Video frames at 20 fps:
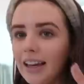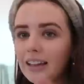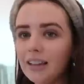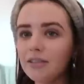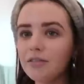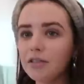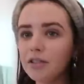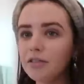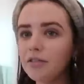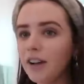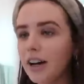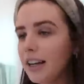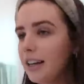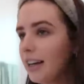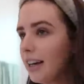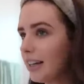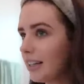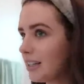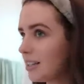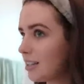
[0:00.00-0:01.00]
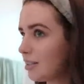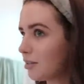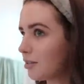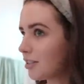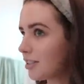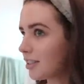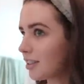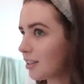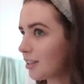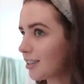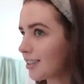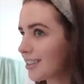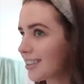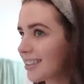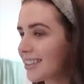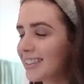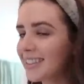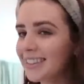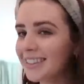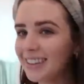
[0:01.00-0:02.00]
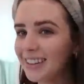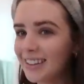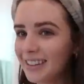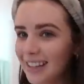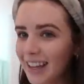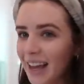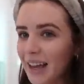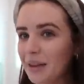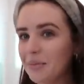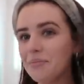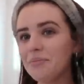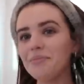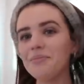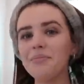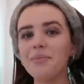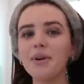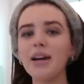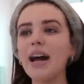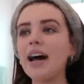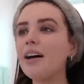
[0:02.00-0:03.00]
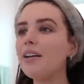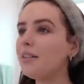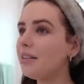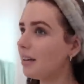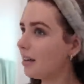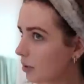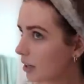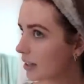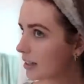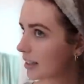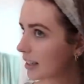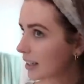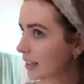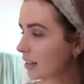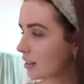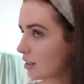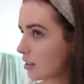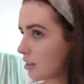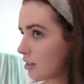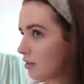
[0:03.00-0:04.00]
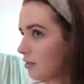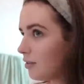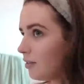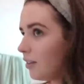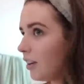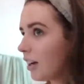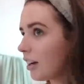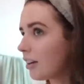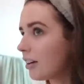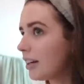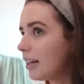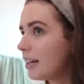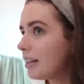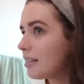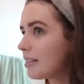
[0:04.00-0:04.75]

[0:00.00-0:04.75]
In the viewfinder, it still just looks the same brown, but it's like just a very